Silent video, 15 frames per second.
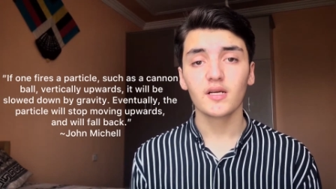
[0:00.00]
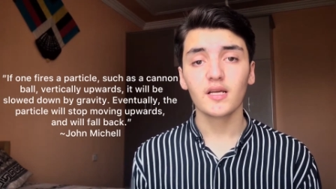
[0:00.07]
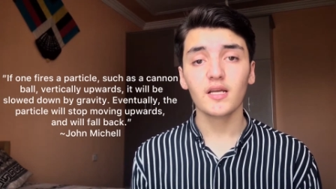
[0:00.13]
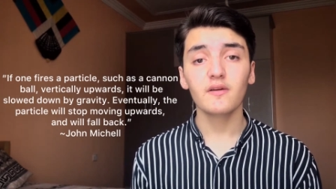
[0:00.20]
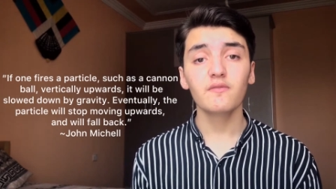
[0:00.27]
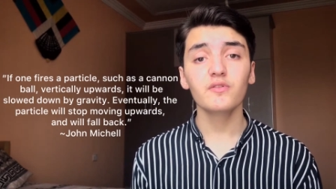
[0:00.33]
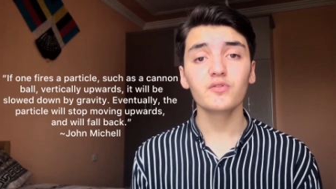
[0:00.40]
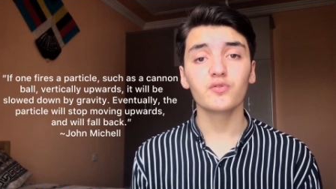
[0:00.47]

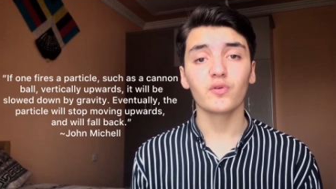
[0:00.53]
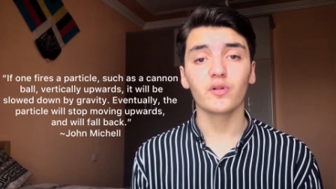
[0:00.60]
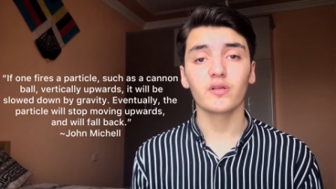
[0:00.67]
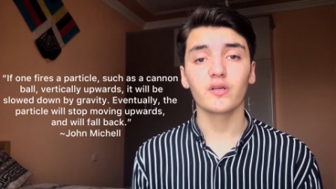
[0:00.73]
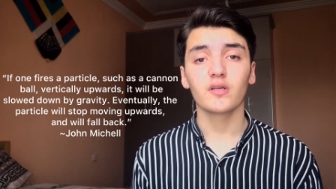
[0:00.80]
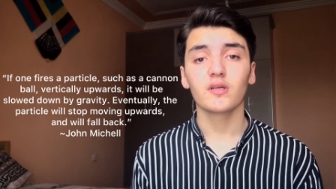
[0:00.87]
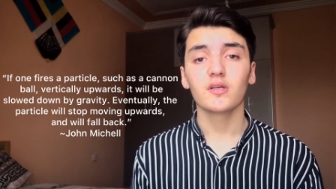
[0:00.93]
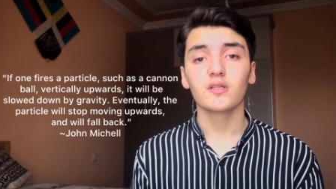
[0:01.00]

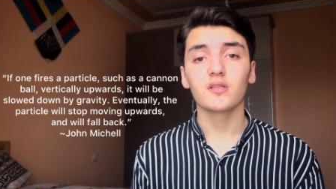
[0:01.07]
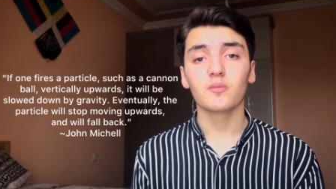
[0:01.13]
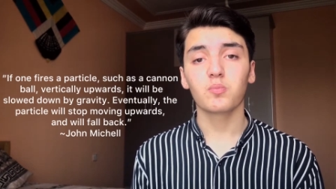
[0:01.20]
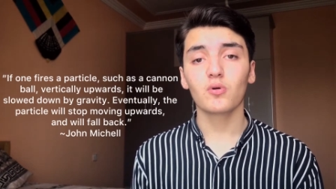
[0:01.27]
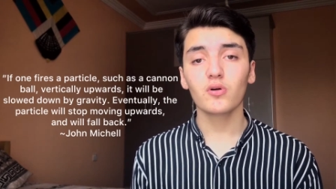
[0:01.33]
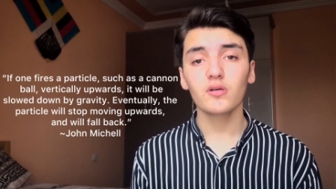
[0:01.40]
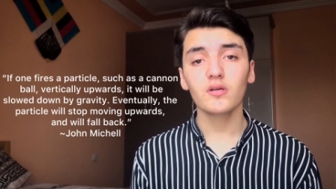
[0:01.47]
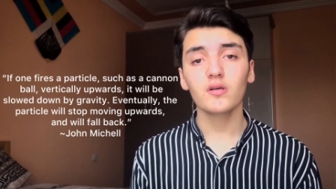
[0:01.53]
Eventually, the
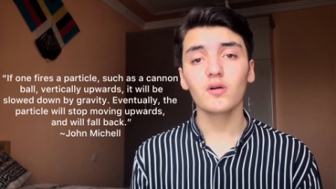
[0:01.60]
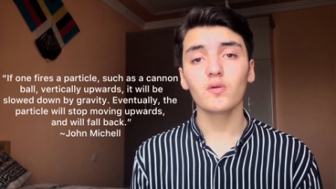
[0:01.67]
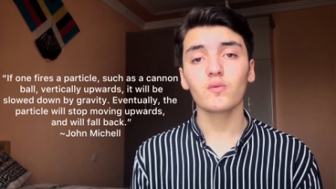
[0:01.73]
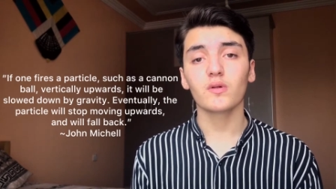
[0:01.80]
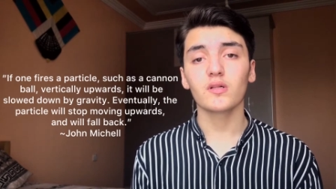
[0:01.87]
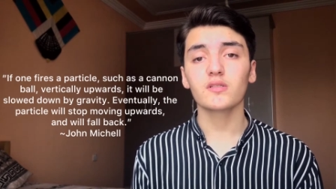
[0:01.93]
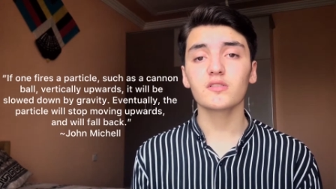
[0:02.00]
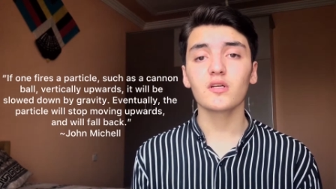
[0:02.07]
particle
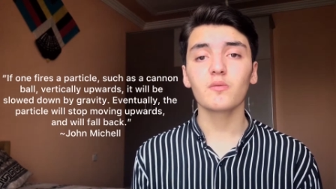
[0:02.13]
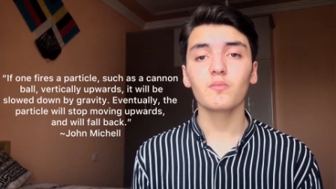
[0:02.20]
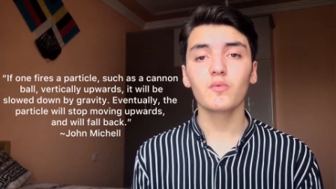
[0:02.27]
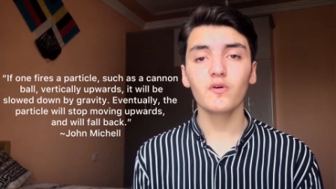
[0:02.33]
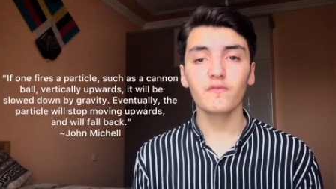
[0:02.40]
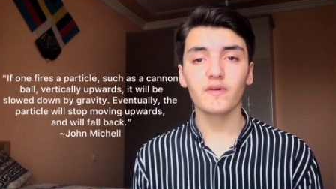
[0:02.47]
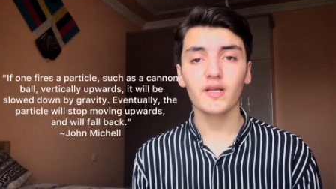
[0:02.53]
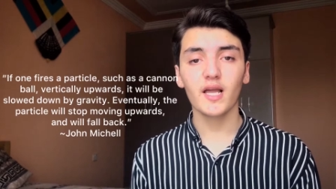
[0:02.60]
will stop
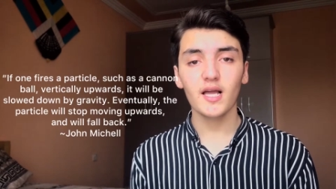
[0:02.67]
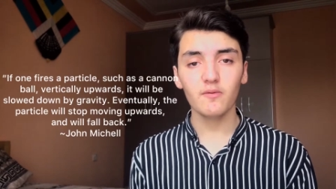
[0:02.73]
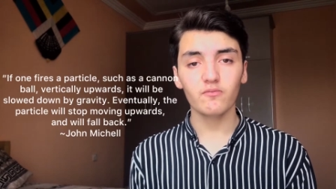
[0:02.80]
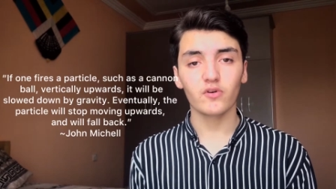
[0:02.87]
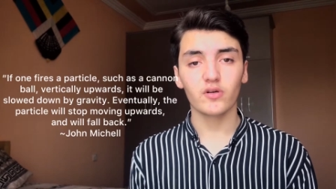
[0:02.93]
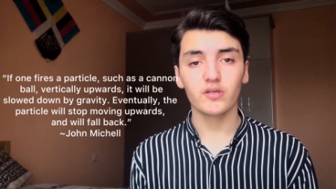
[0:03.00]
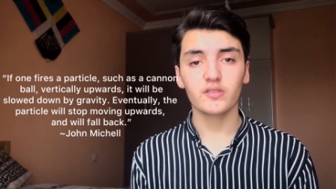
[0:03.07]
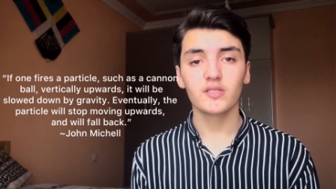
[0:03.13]
moving
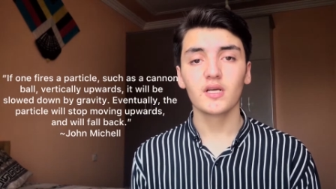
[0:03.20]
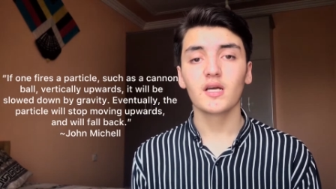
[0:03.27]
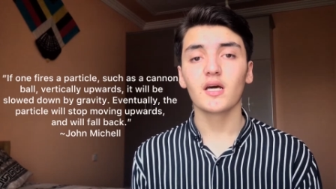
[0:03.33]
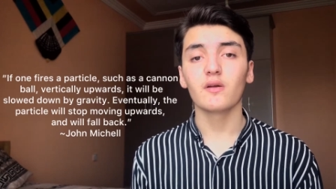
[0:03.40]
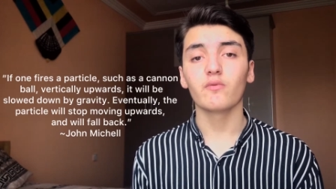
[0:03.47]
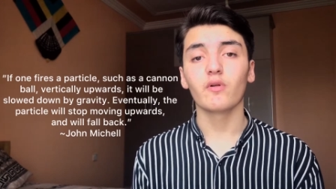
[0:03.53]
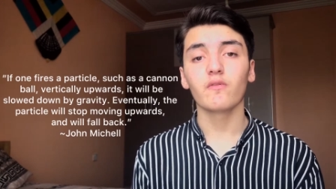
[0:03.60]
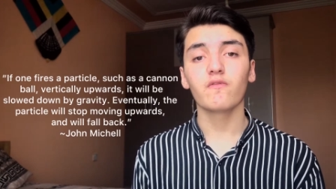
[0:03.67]
upwards
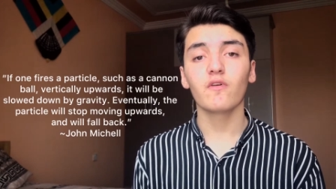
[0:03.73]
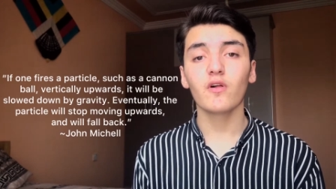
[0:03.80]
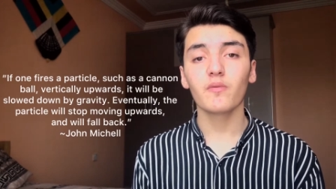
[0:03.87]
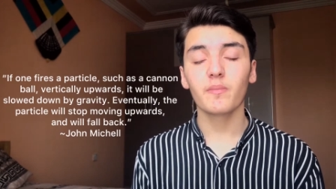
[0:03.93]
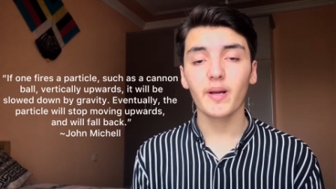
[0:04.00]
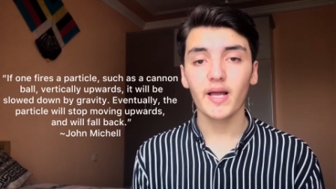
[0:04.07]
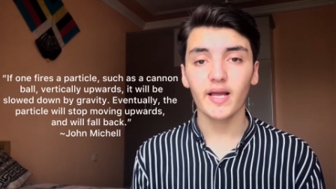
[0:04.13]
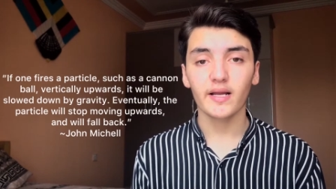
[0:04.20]
and will fall
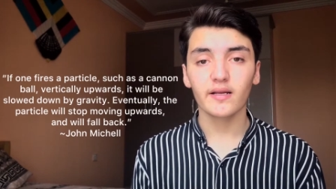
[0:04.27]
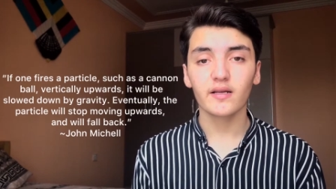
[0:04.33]
back.